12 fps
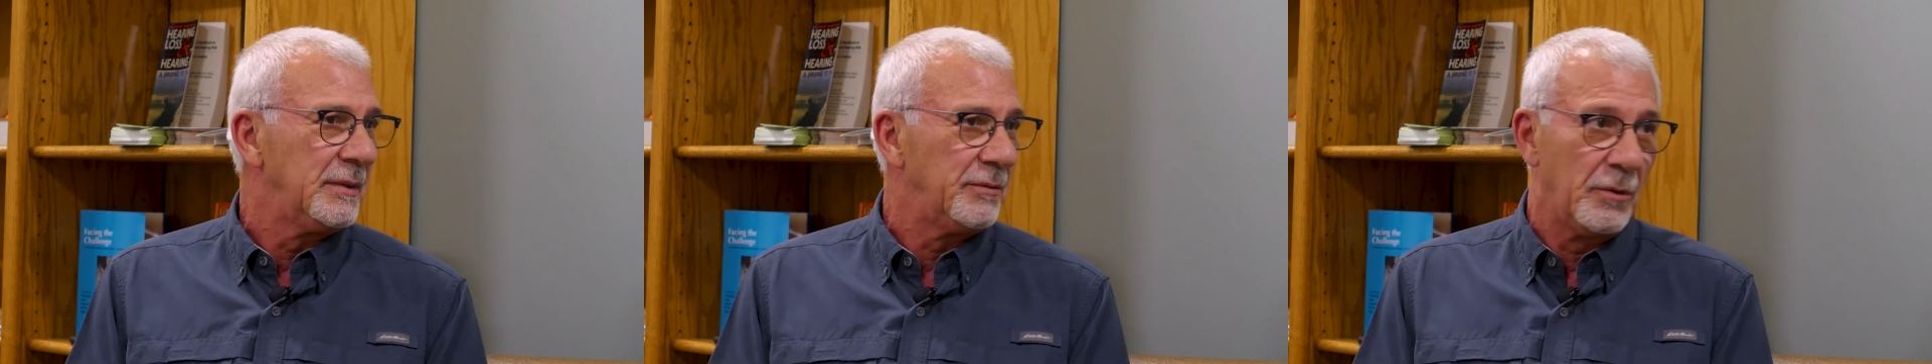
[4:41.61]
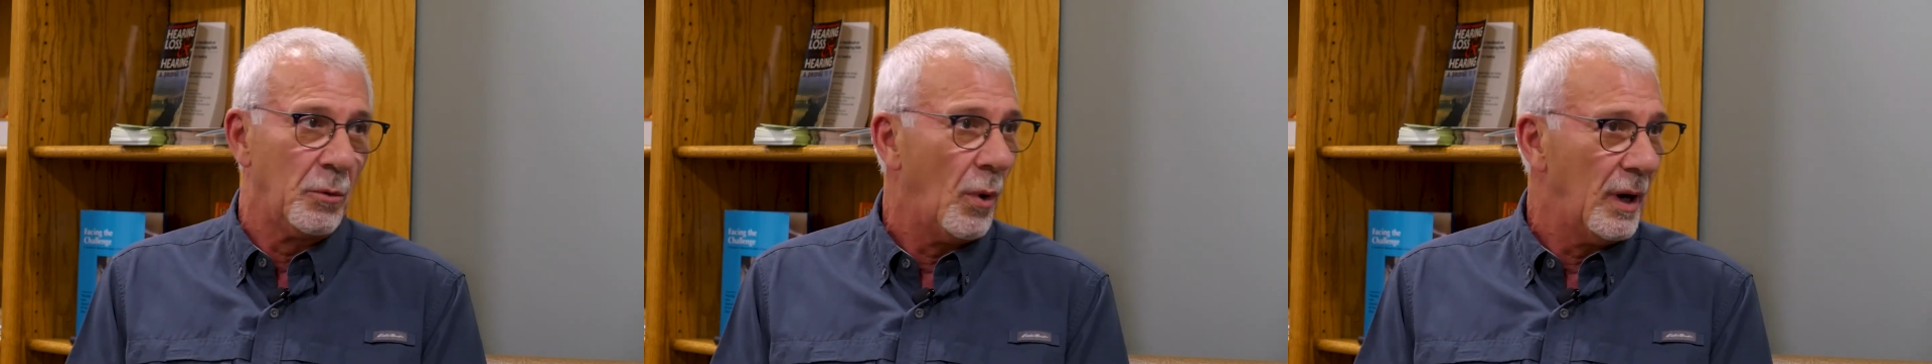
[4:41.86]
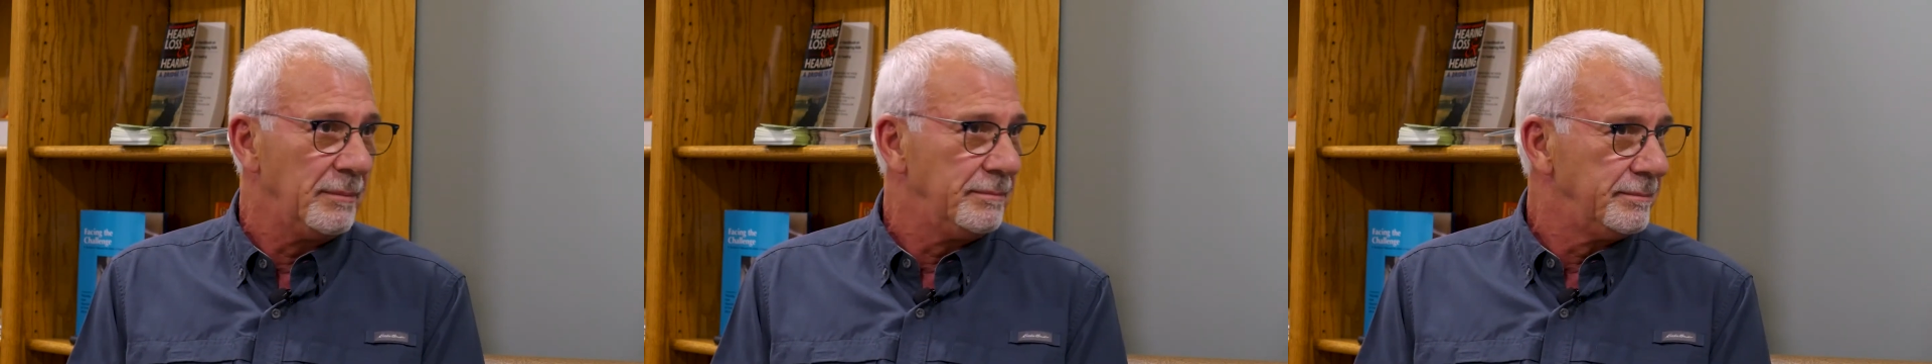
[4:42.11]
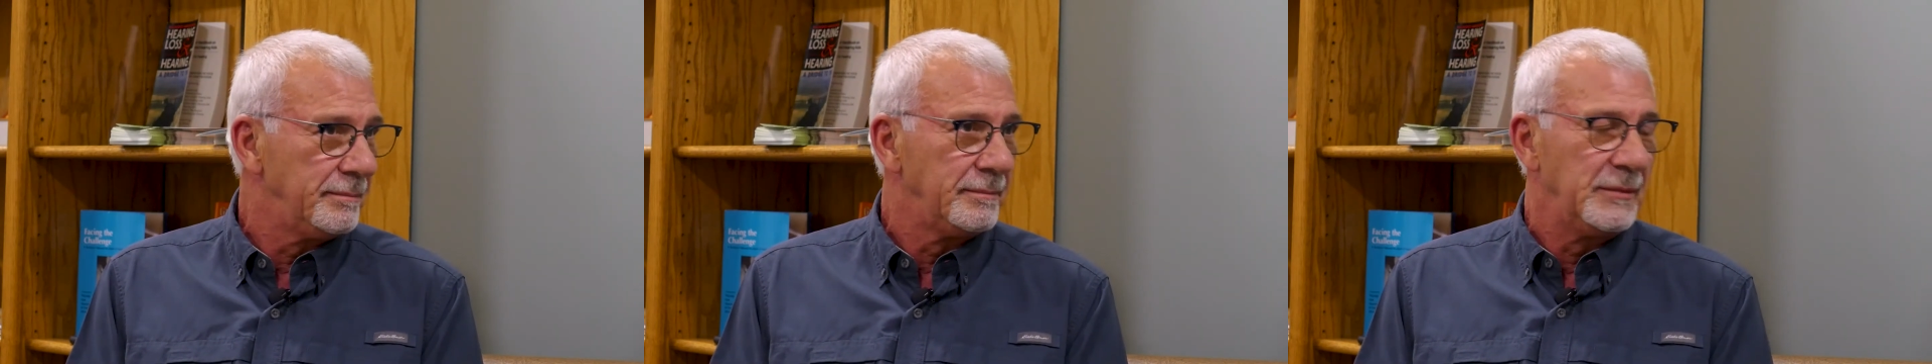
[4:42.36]
for one,
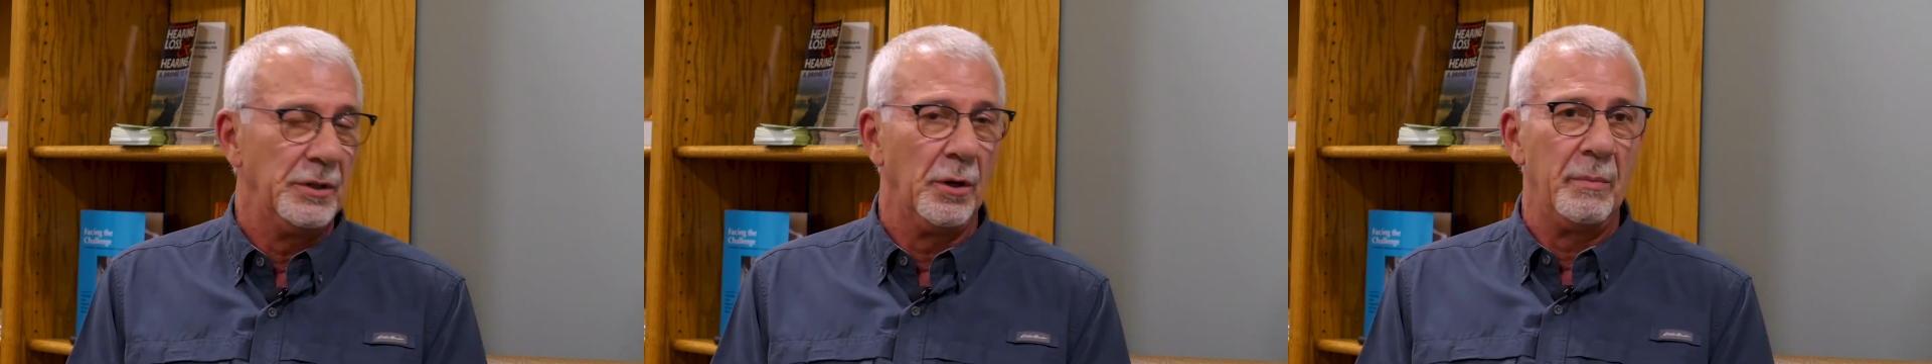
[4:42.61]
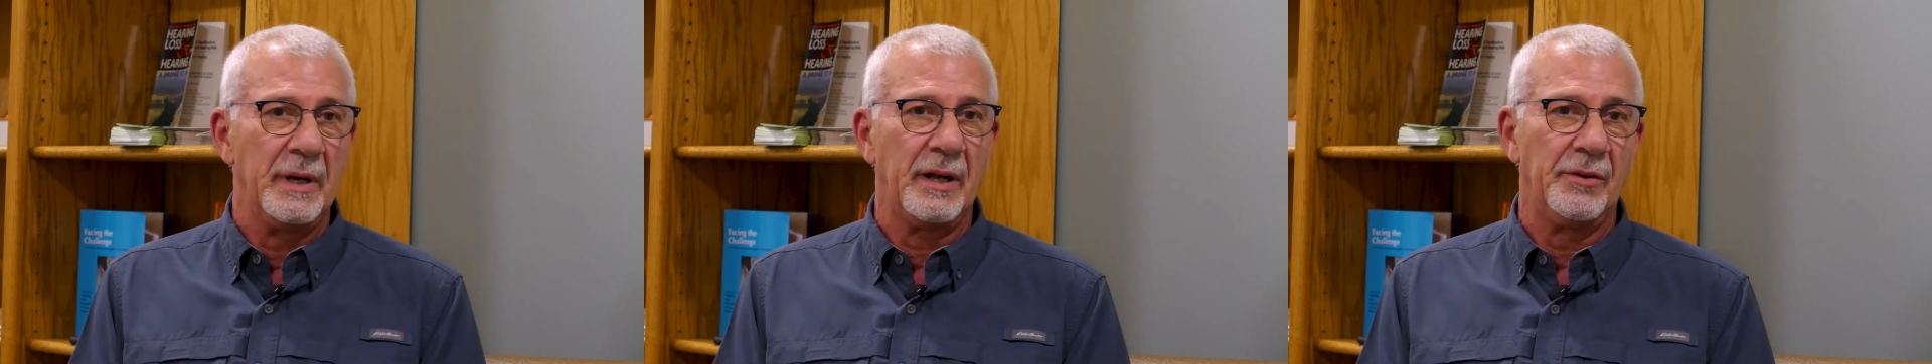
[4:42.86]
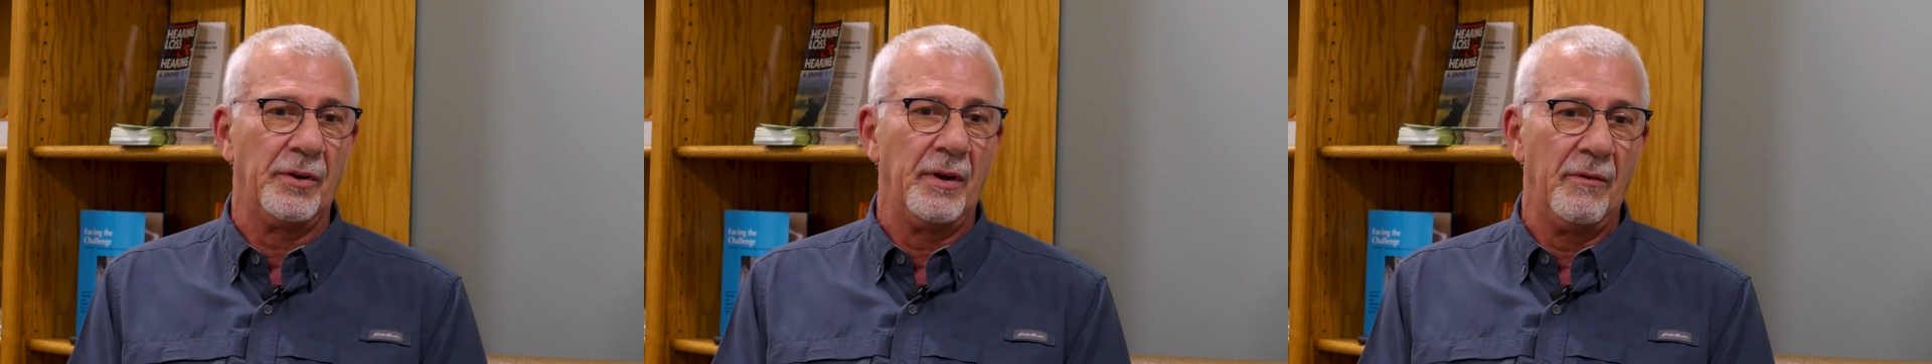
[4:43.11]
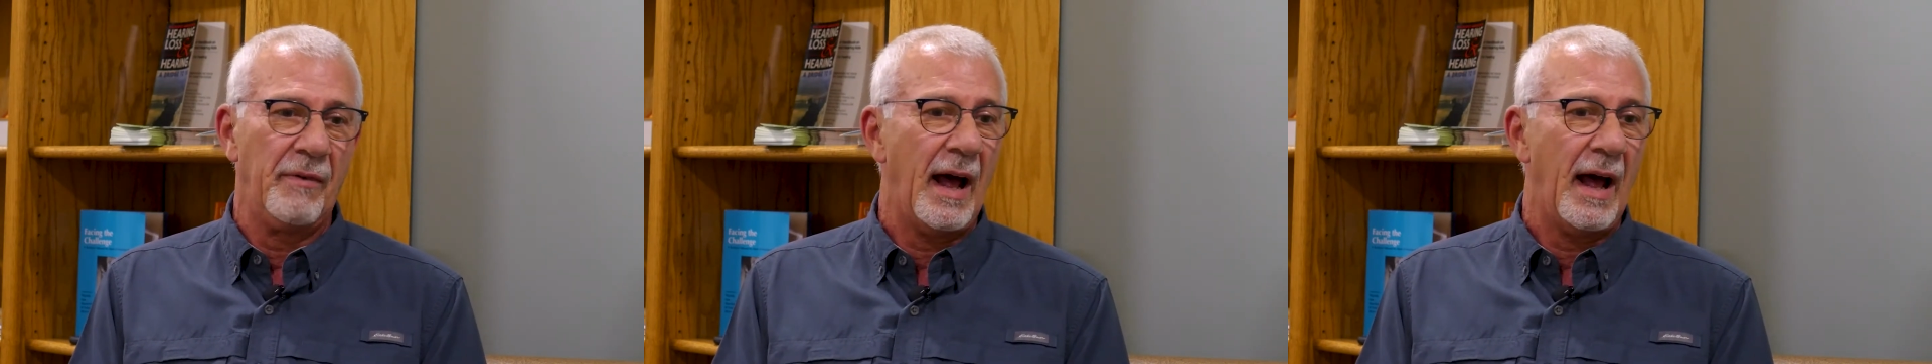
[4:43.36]
you know, because of